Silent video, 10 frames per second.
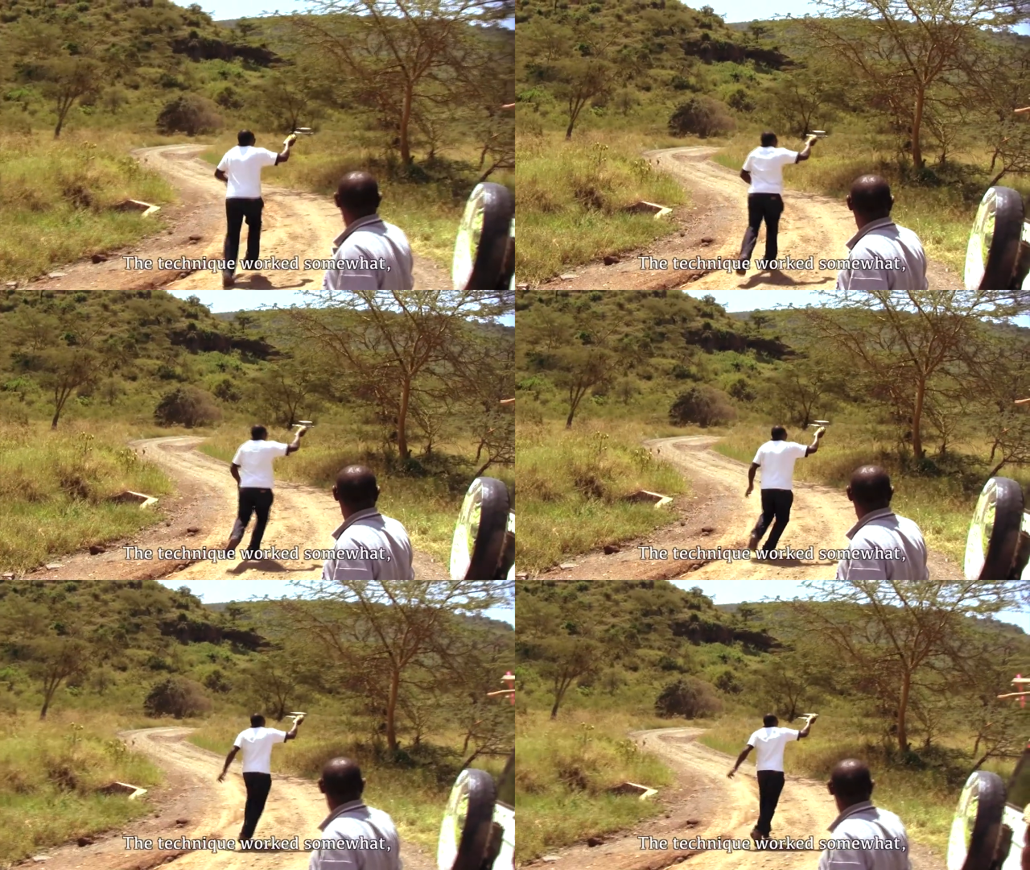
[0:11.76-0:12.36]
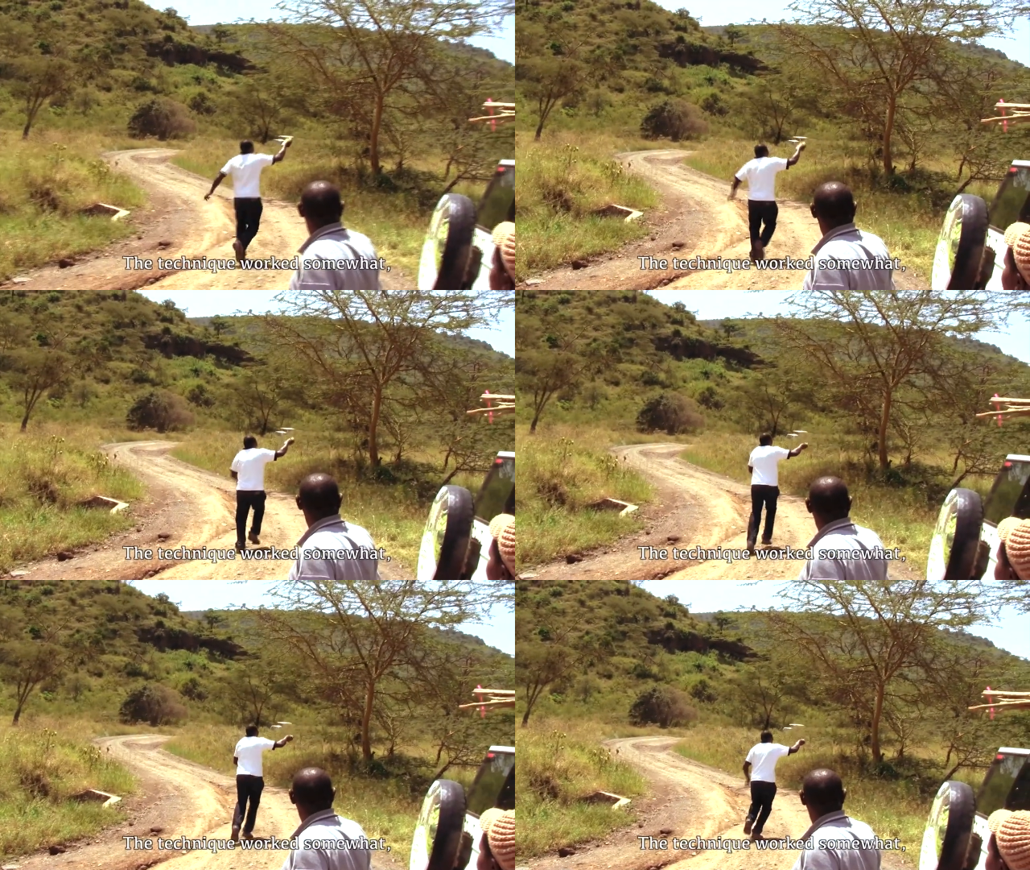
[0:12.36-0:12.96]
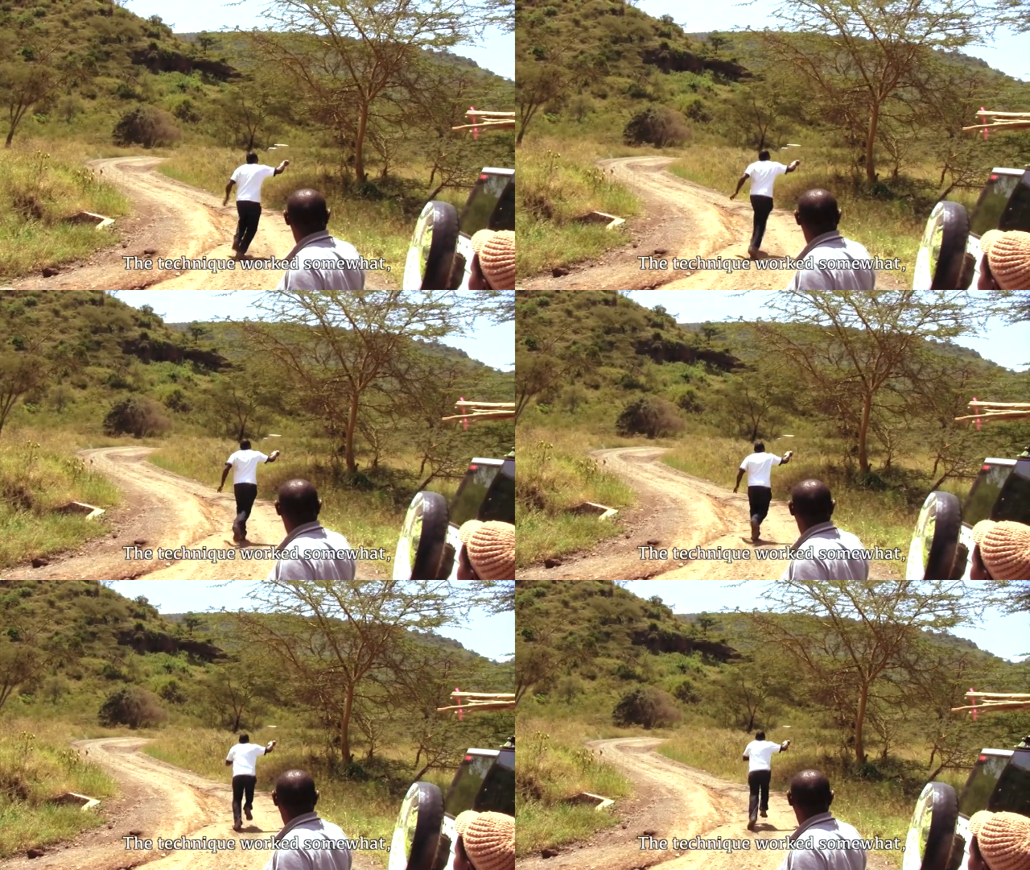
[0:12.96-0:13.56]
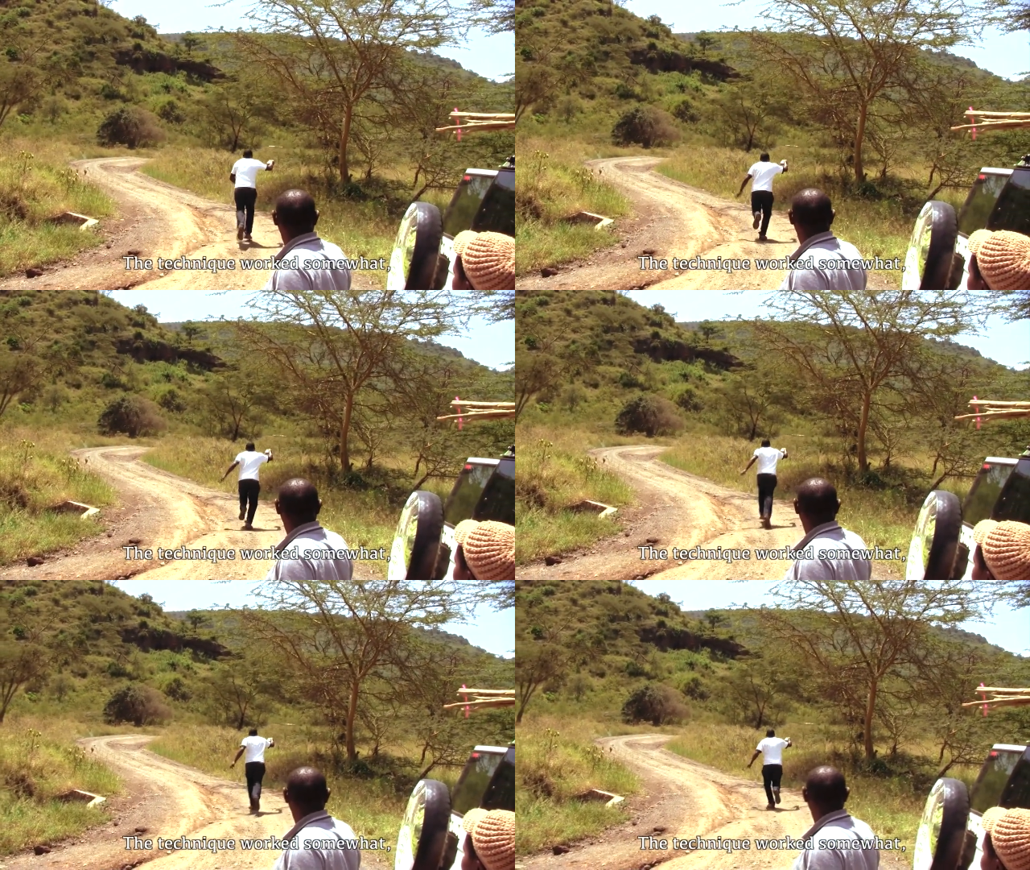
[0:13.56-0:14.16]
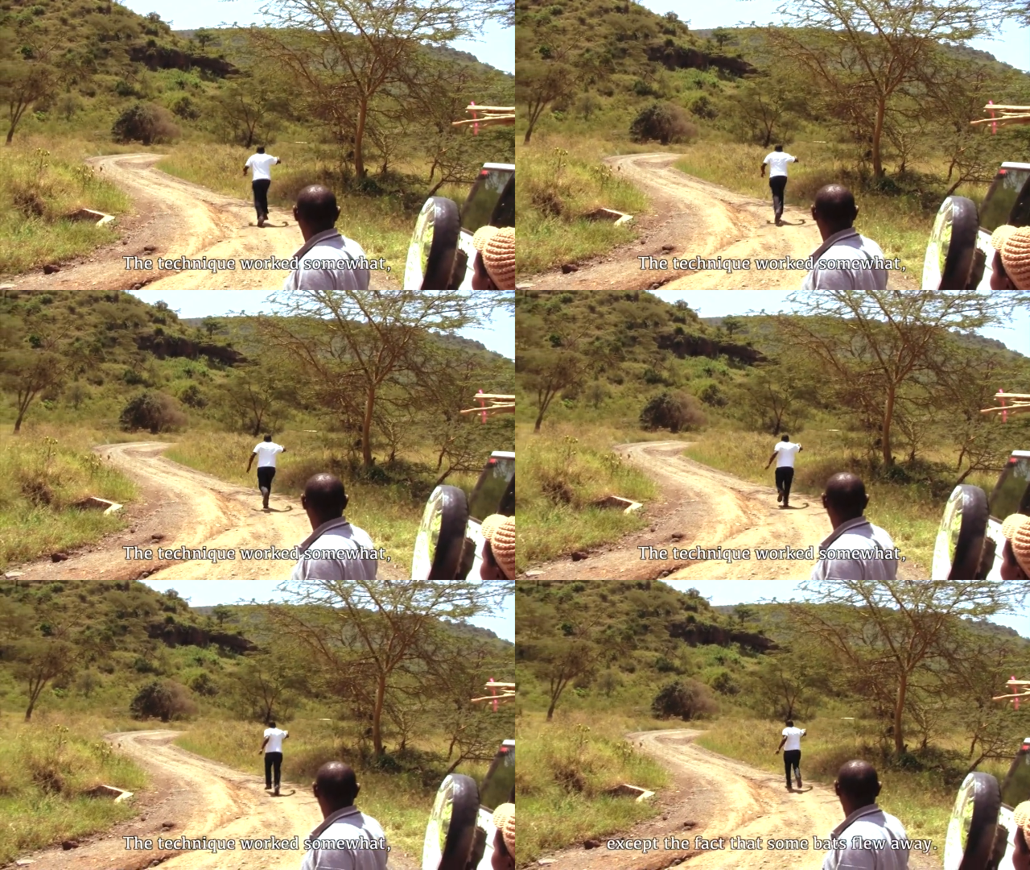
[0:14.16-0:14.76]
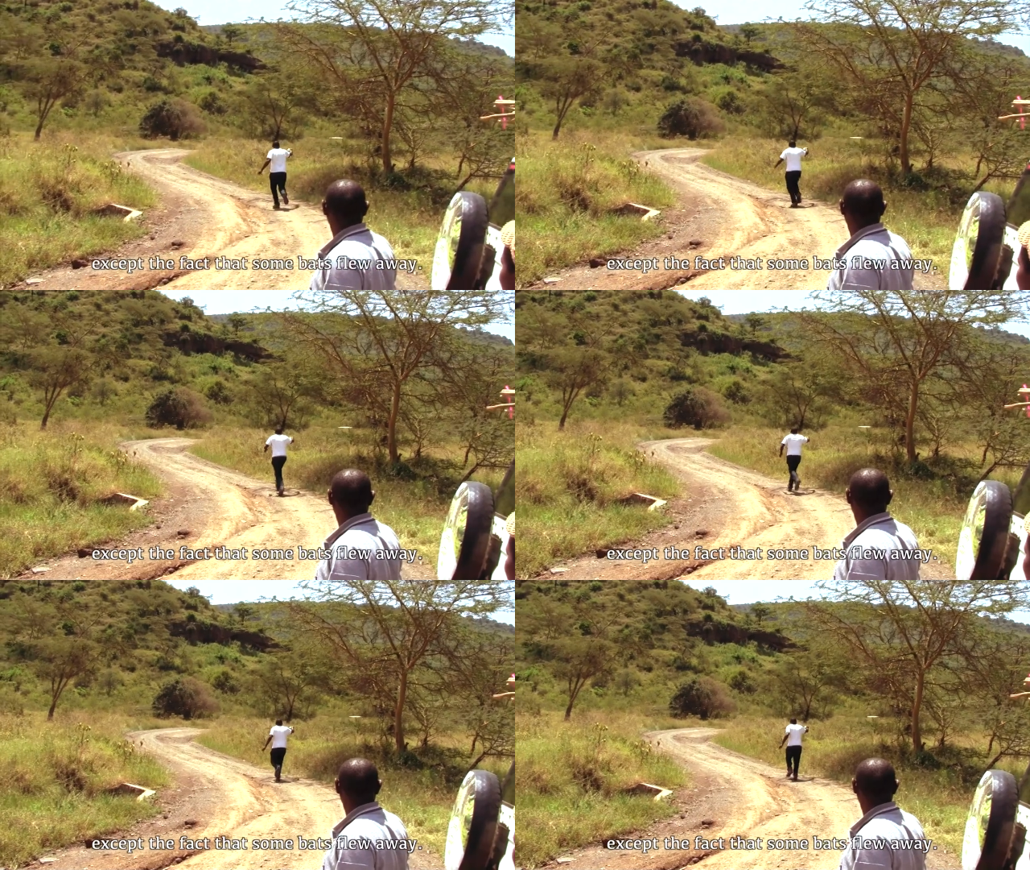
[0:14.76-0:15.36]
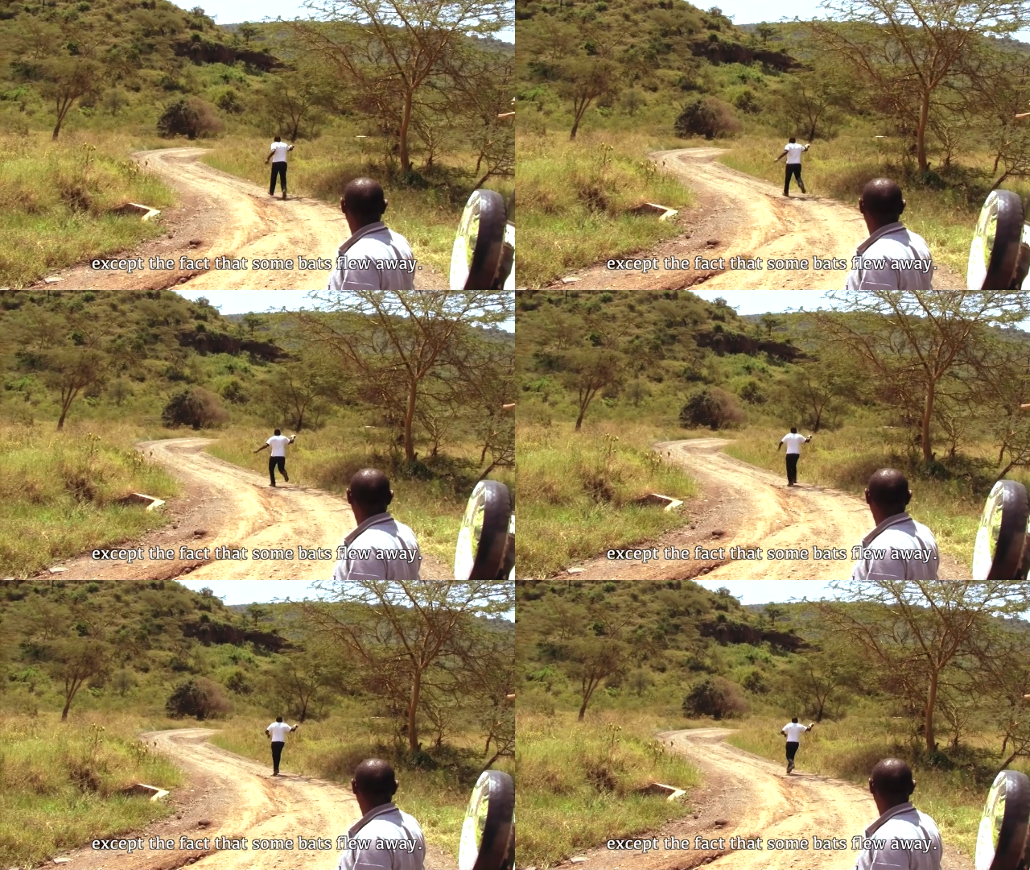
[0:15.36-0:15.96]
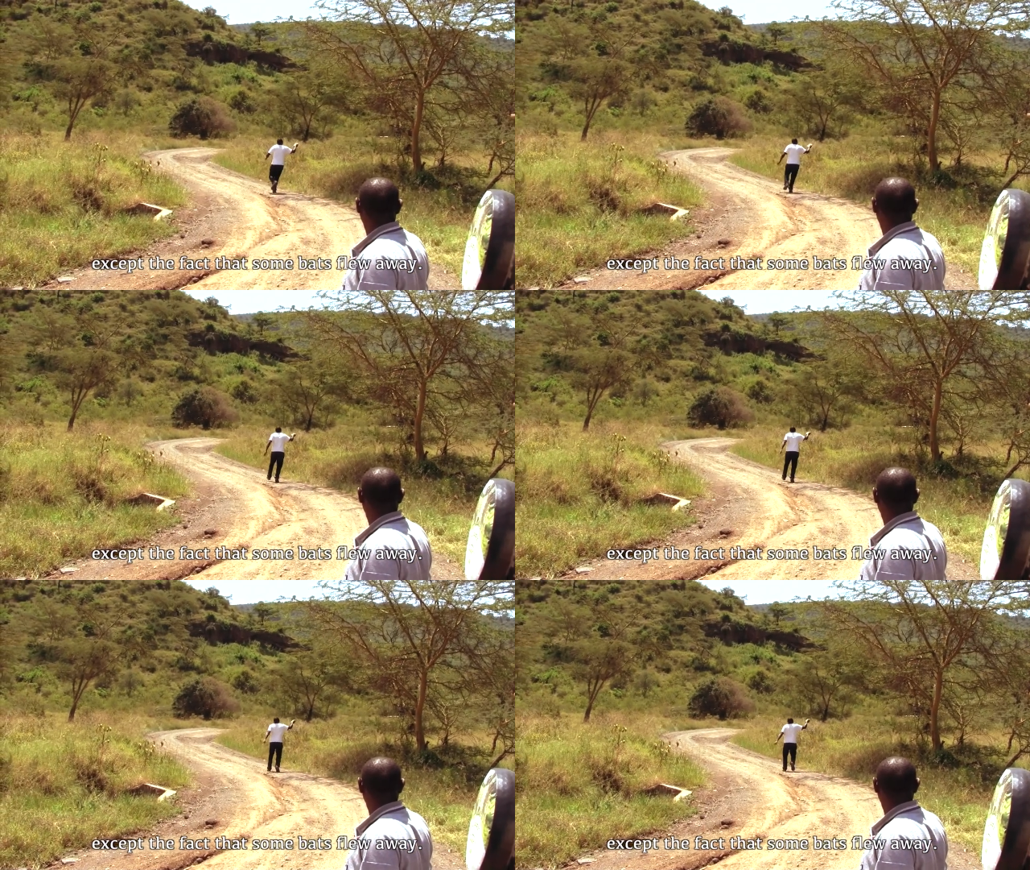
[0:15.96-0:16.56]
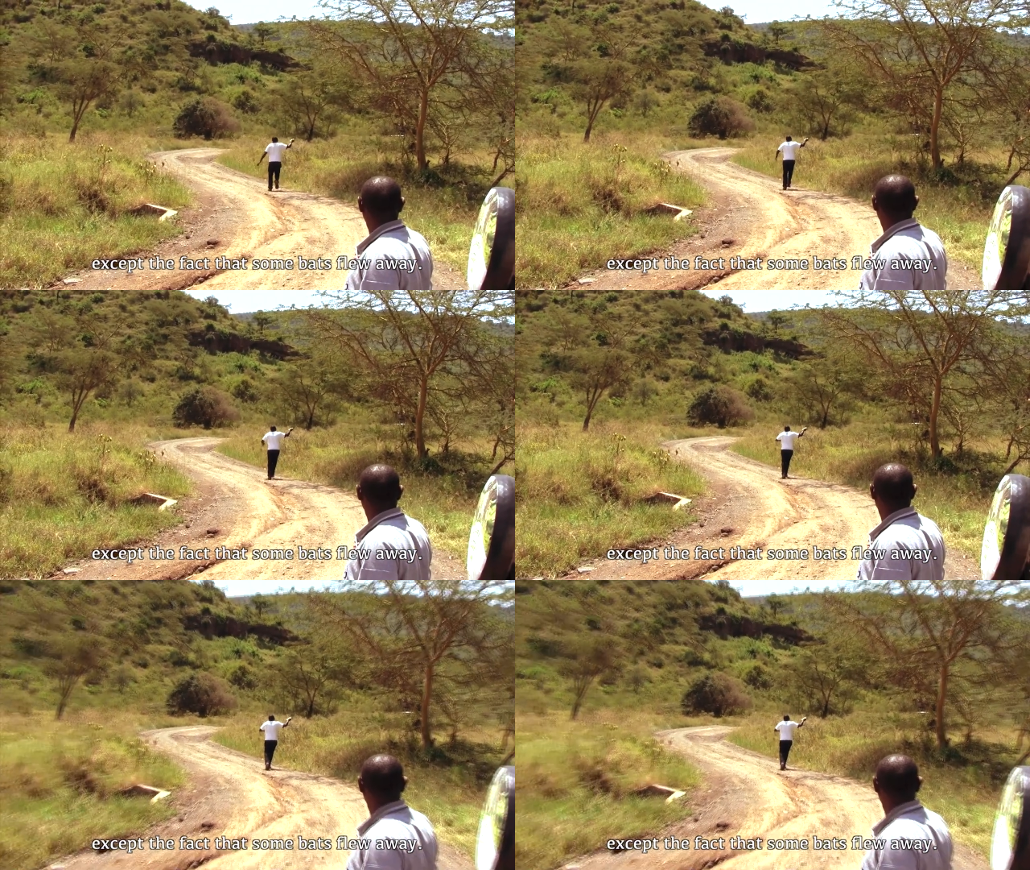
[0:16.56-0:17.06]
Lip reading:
Nobody's mouth can be seen.